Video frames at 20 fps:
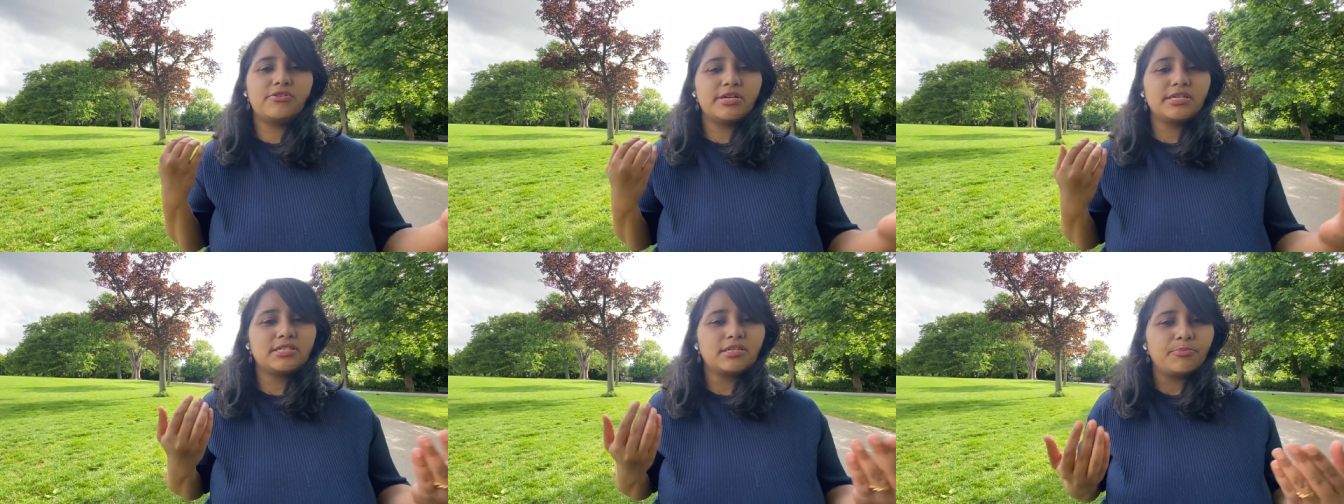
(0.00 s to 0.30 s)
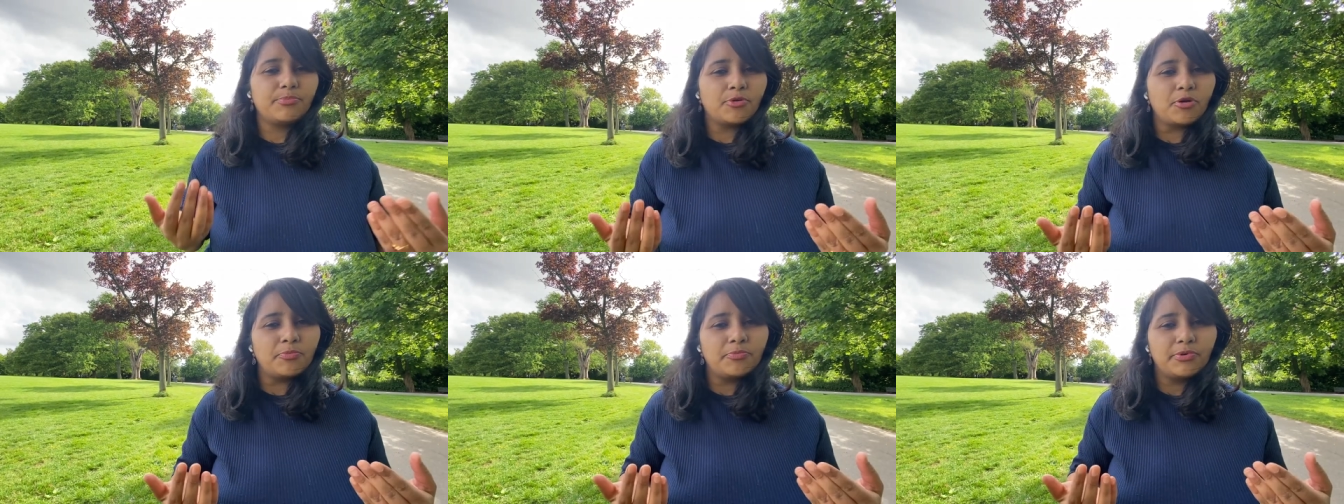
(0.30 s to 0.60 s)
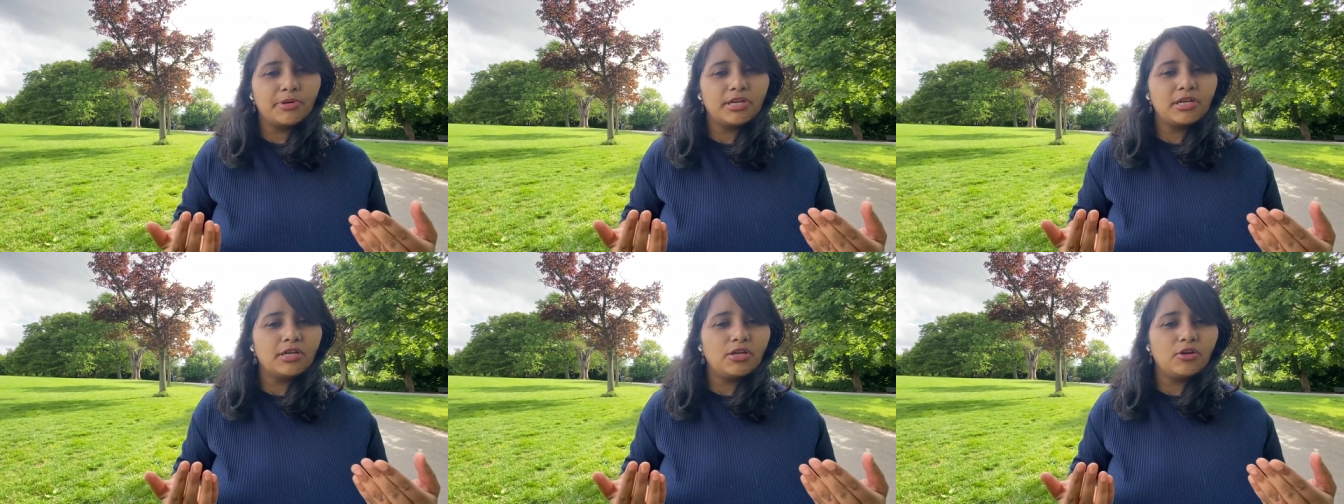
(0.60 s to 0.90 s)
dressed
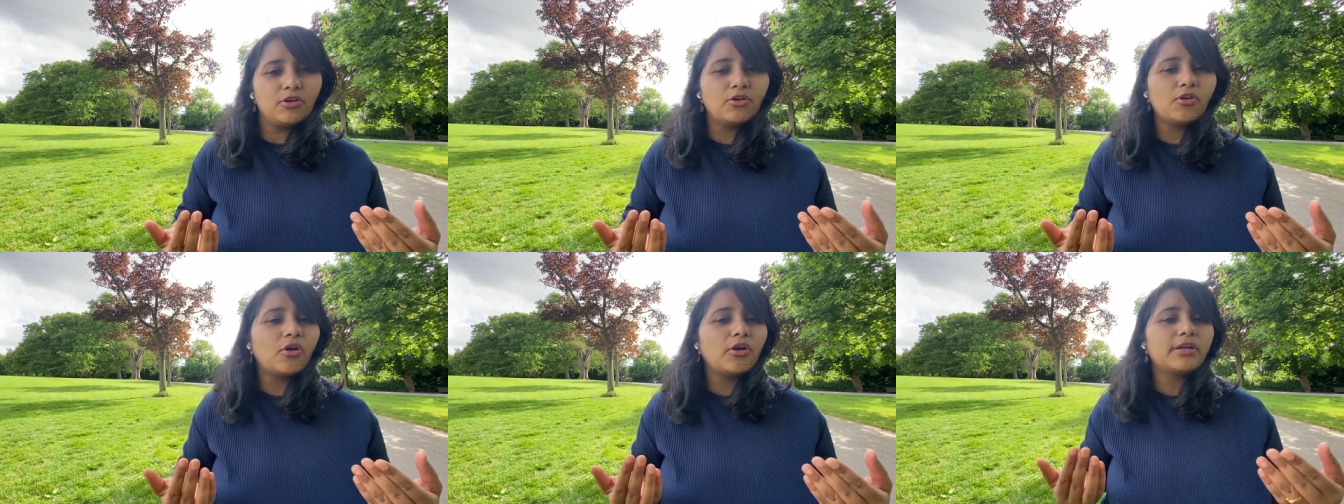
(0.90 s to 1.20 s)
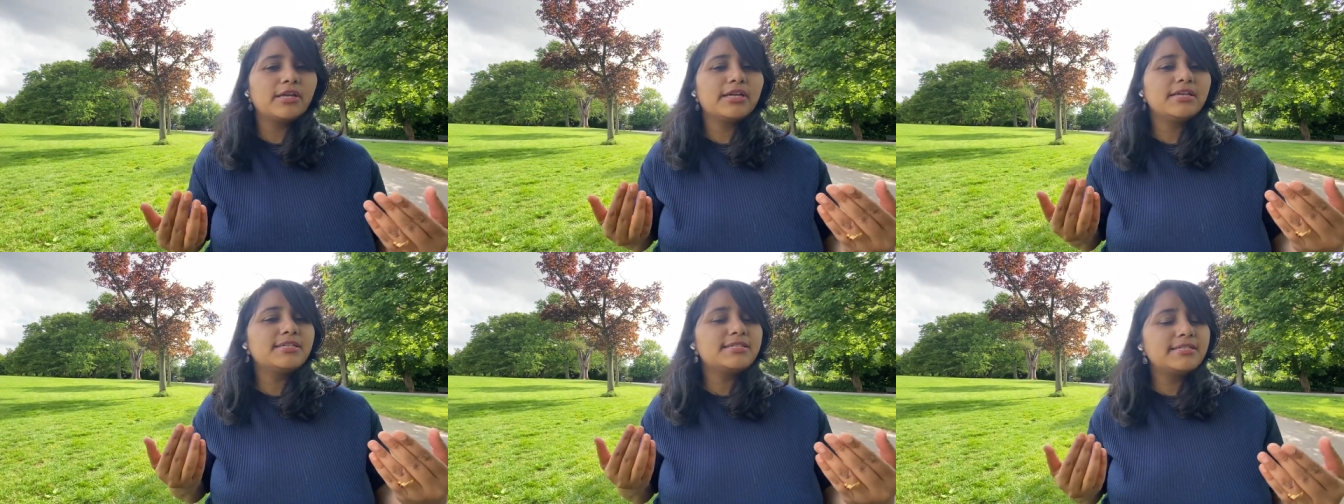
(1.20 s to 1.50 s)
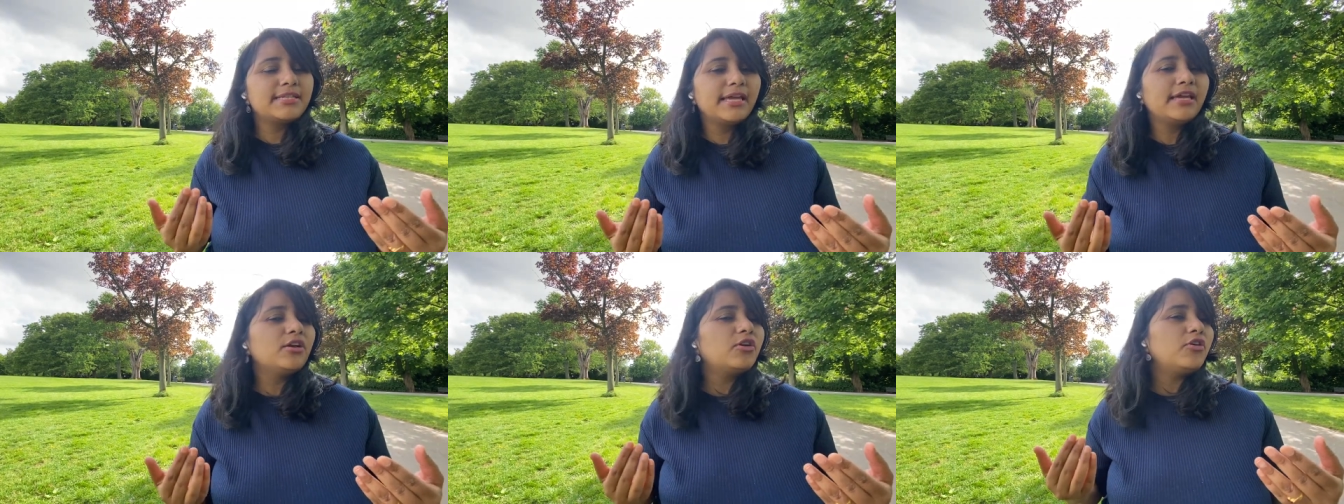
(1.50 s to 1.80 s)
appropriately or not is
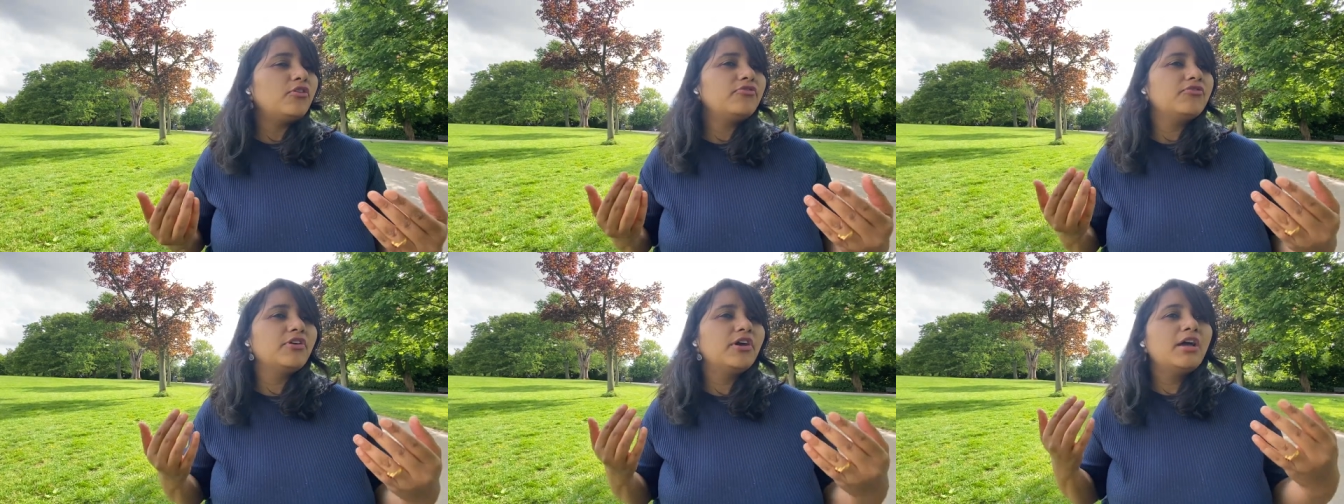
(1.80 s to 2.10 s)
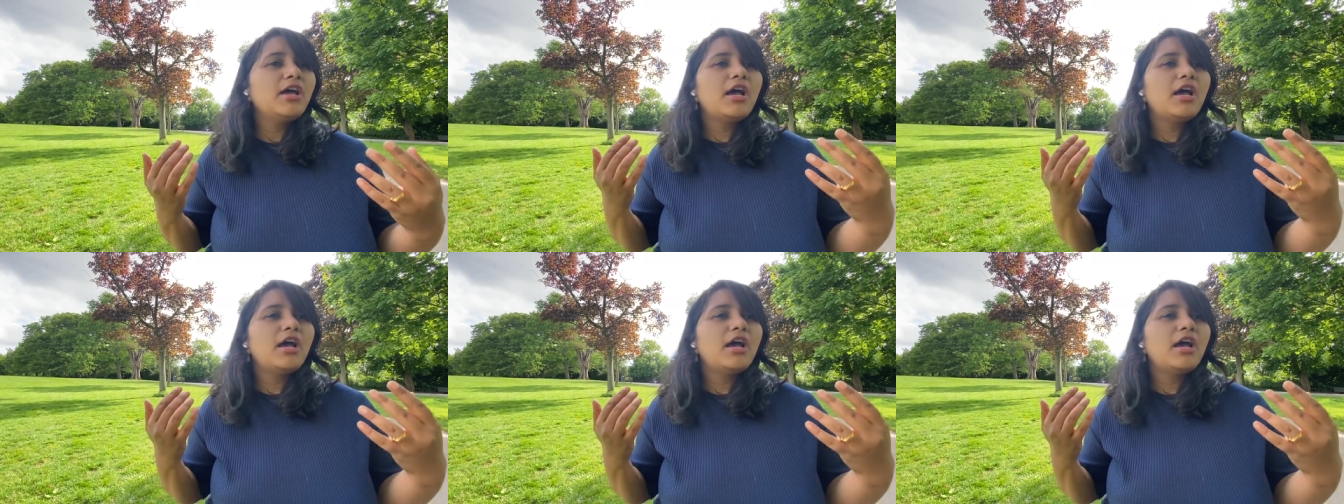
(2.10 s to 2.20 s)
think of